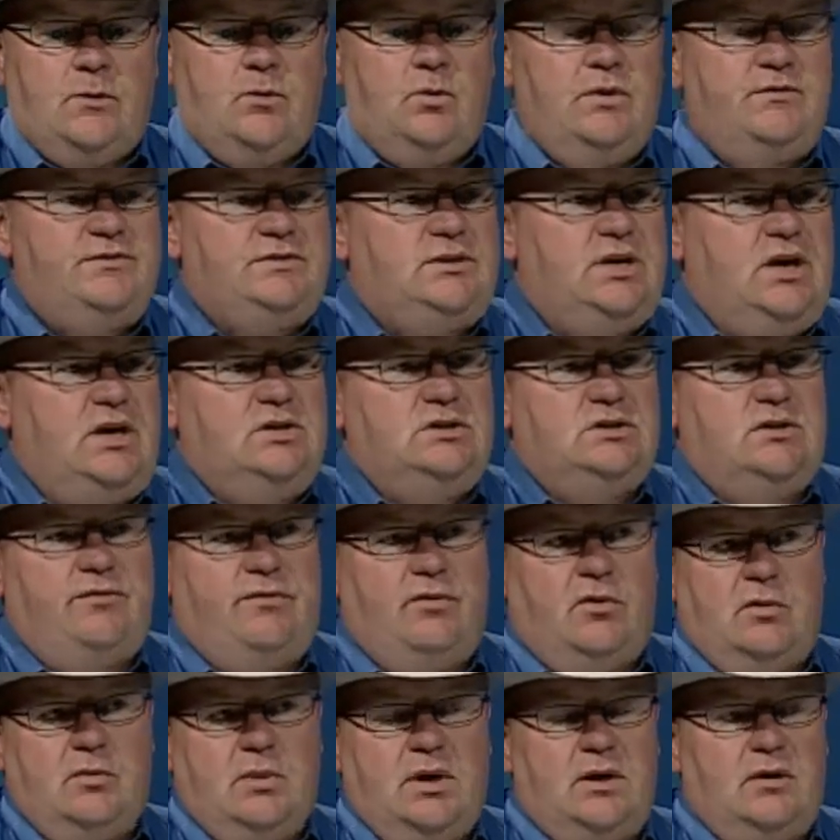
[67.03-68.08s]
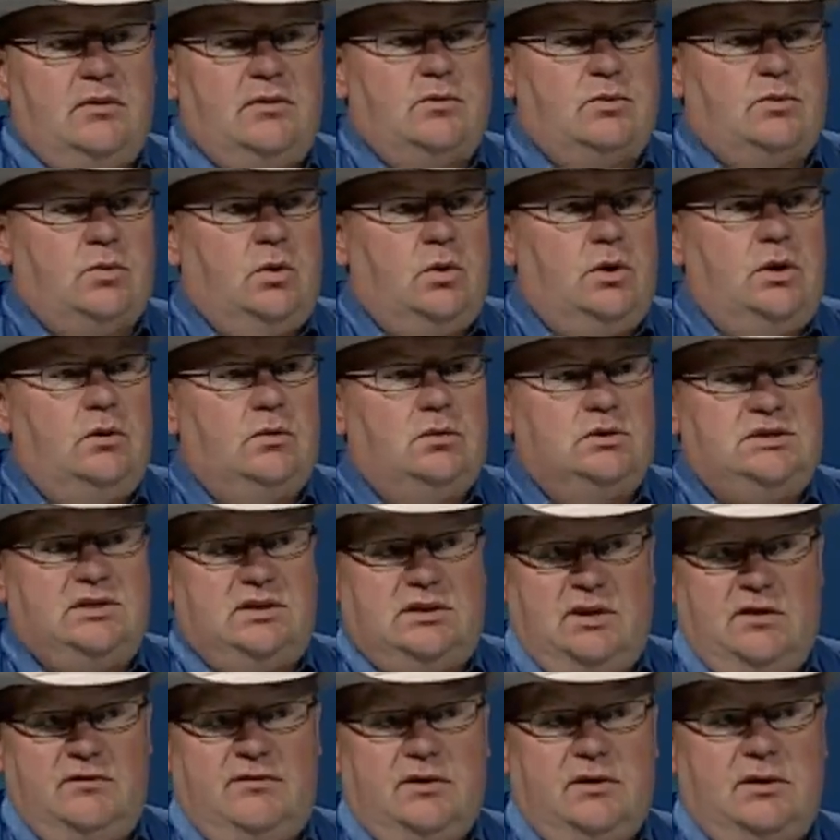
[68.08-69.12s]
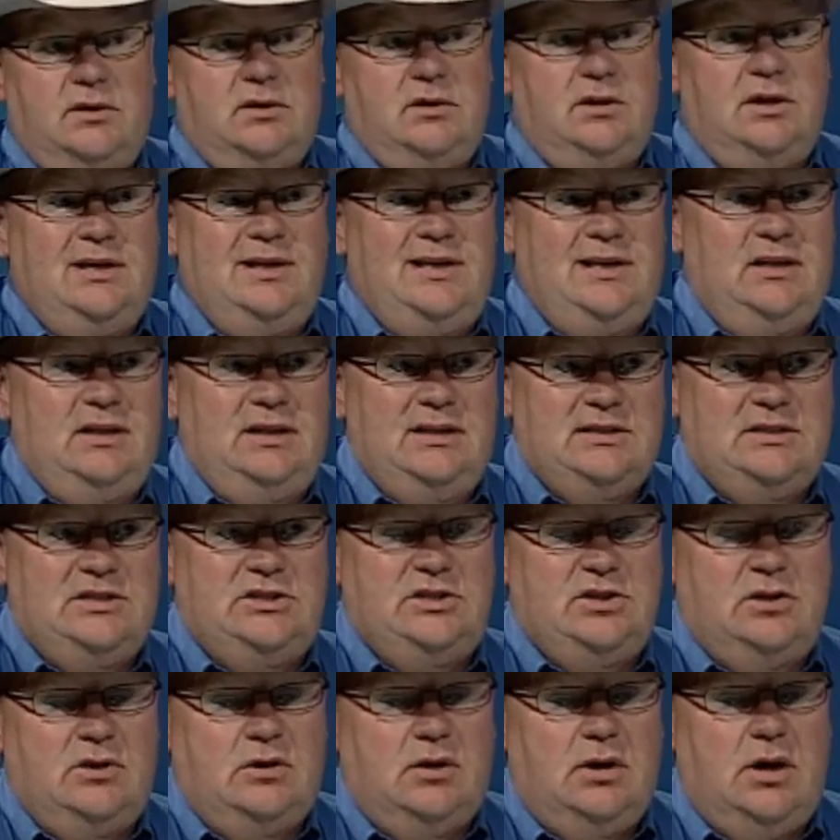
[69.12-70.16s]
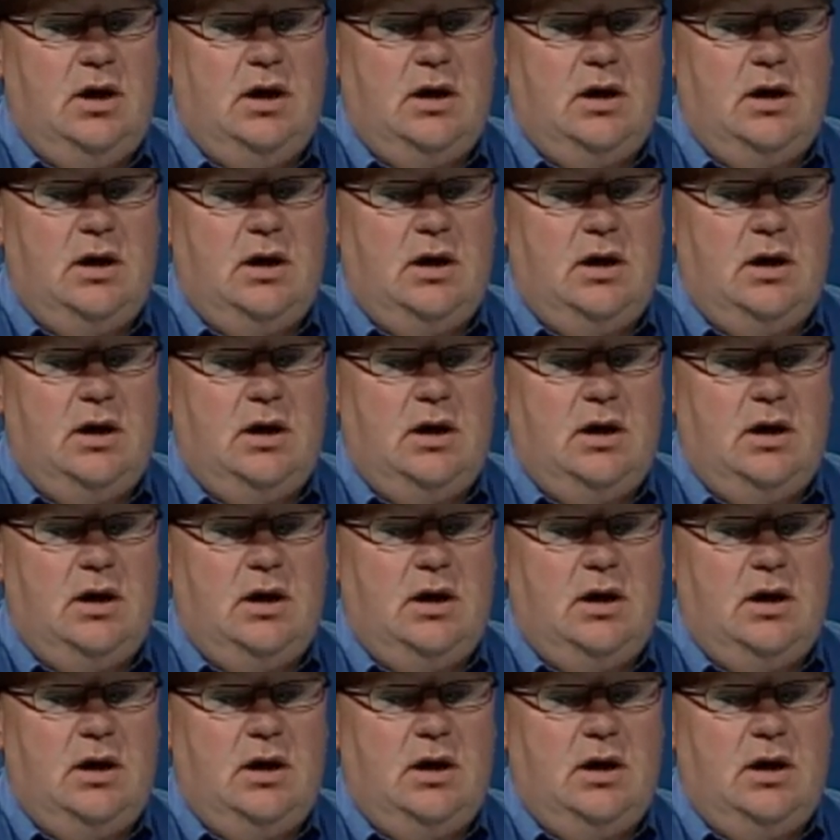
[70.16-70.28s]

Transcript: We've changed the format of the rodeo significantly this year.